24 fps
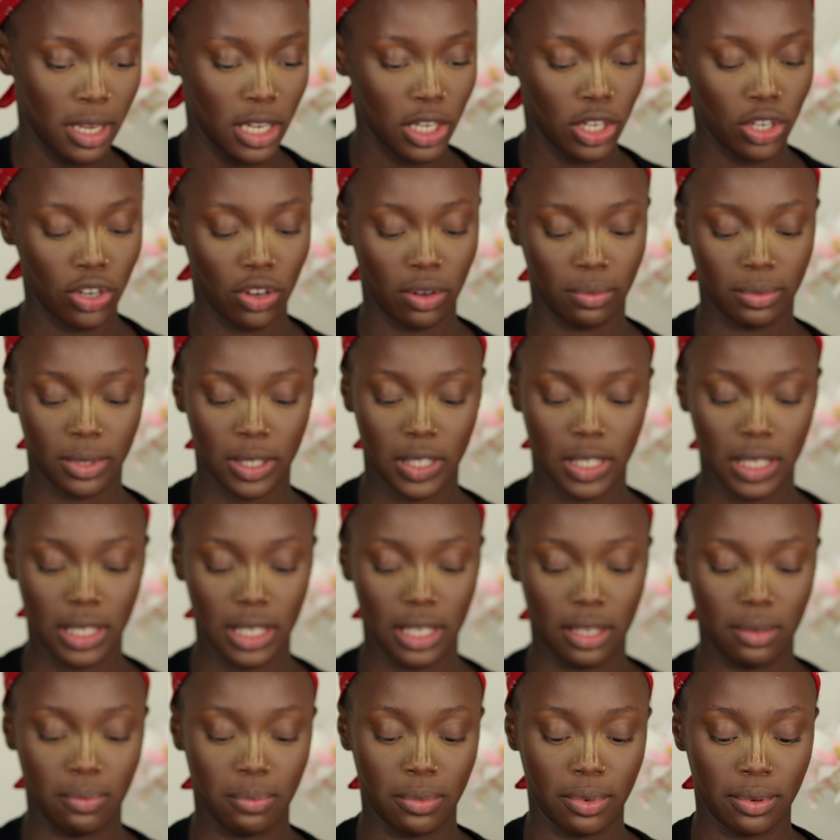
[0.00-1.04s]
medium to
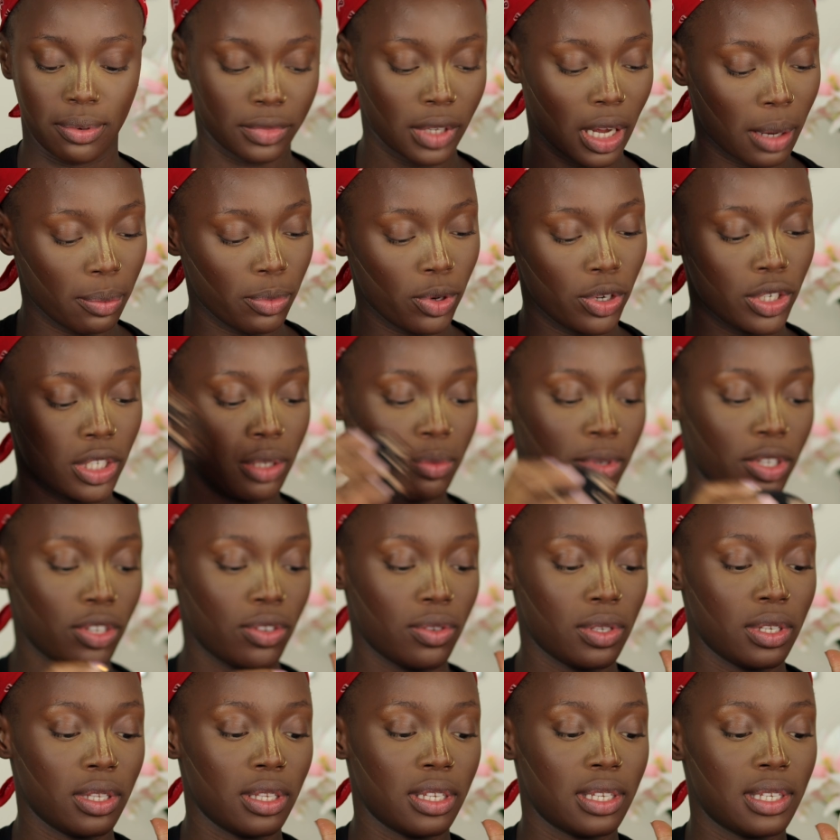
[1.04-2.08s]
deep. I'm going to be
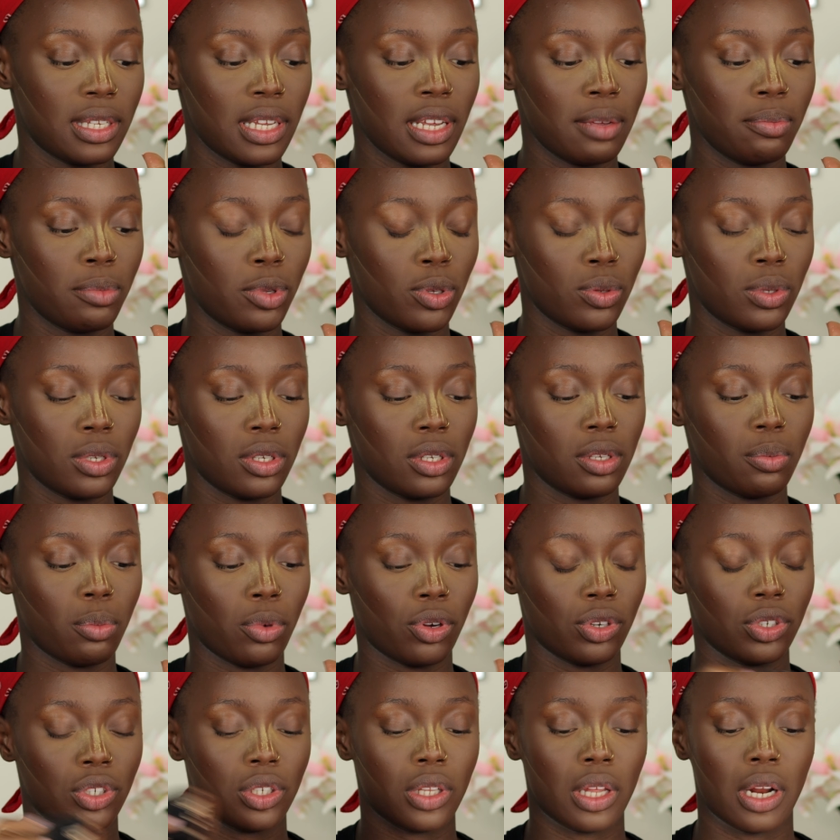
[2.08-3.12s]
using the same beauty
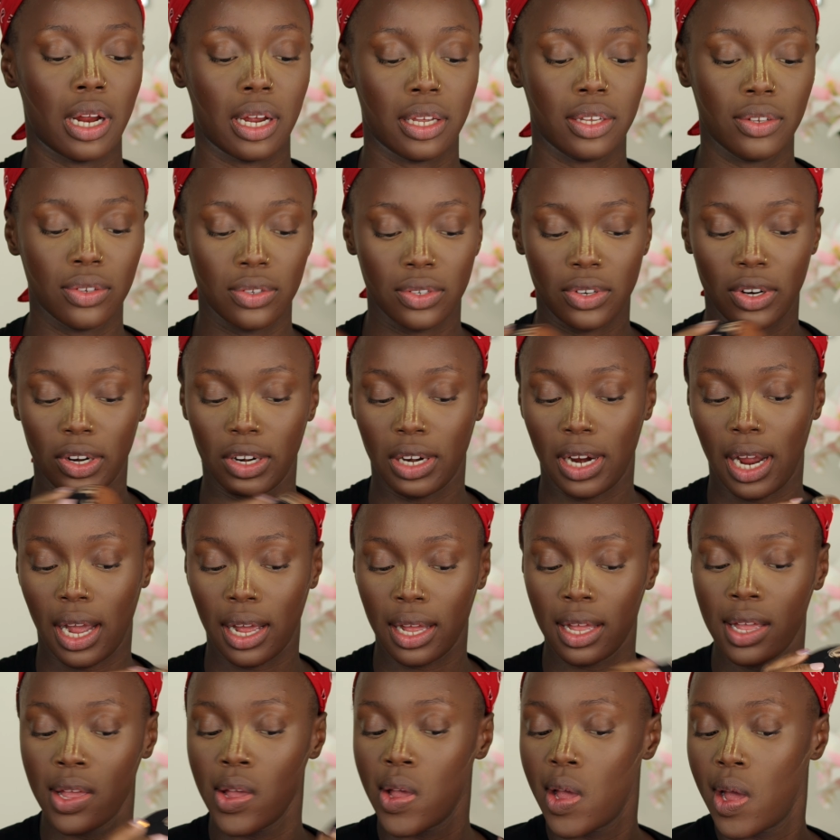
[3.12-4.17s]
sponge that I used
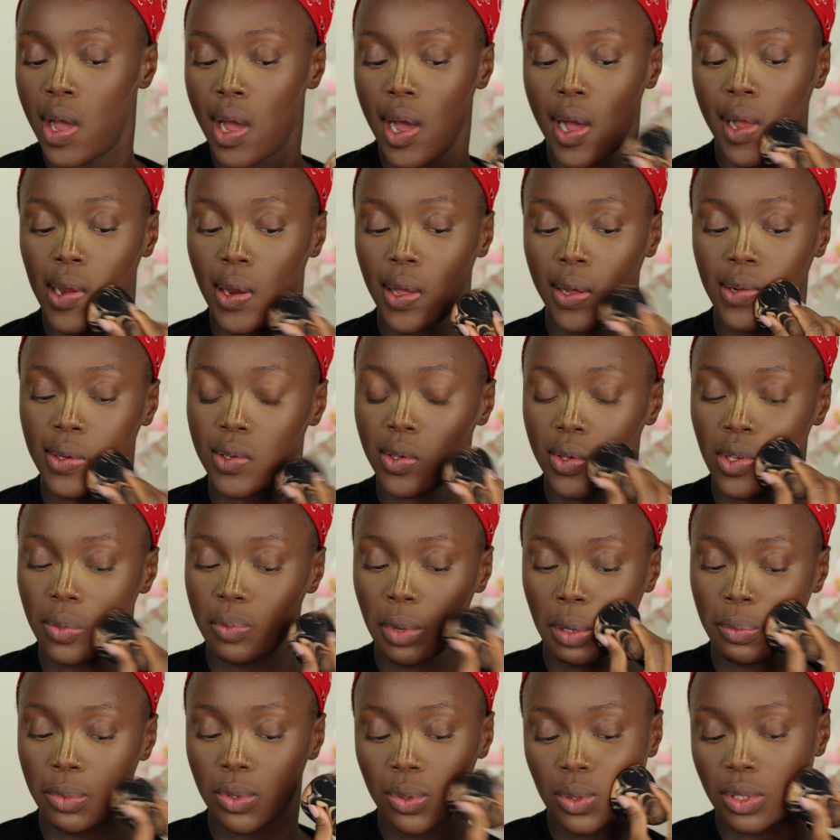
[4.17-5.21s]
earlier. I like to use
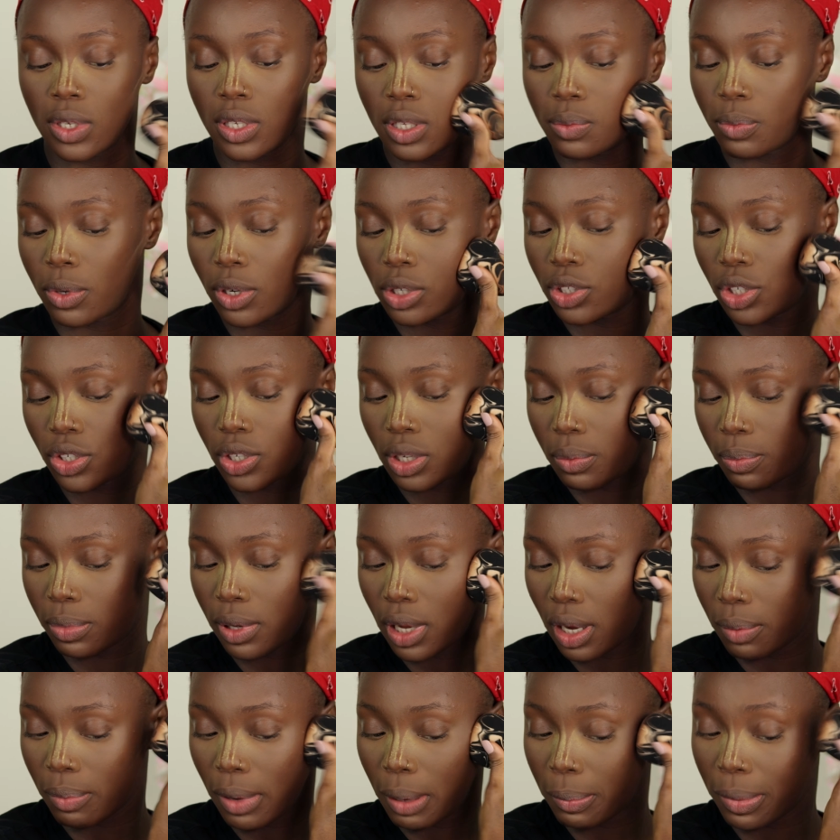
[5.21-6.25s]
my beauty sponge to
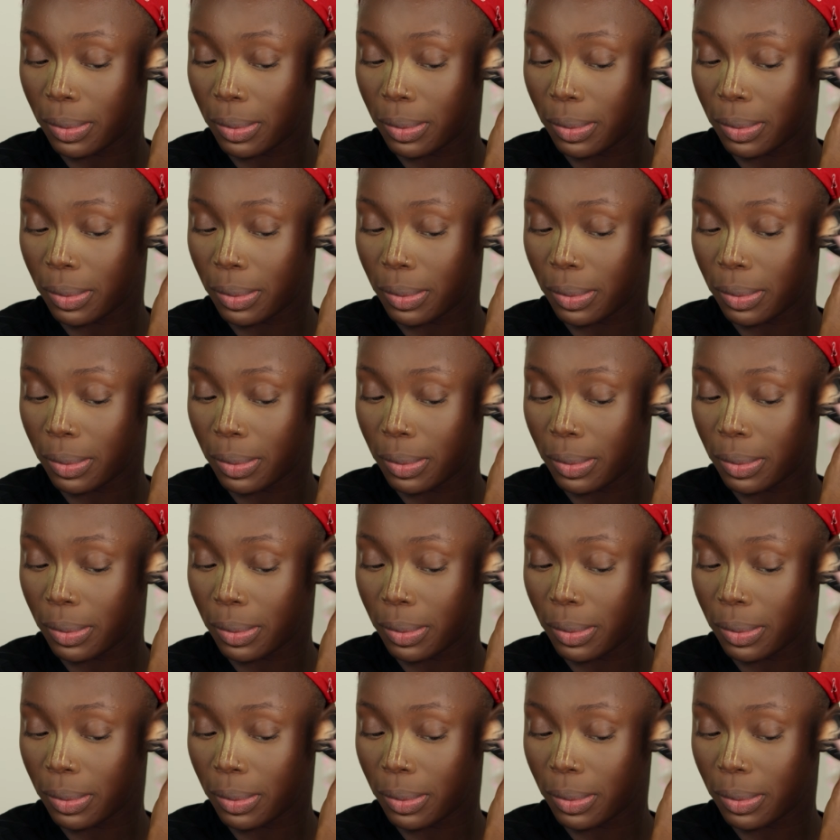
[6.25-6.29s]
apply my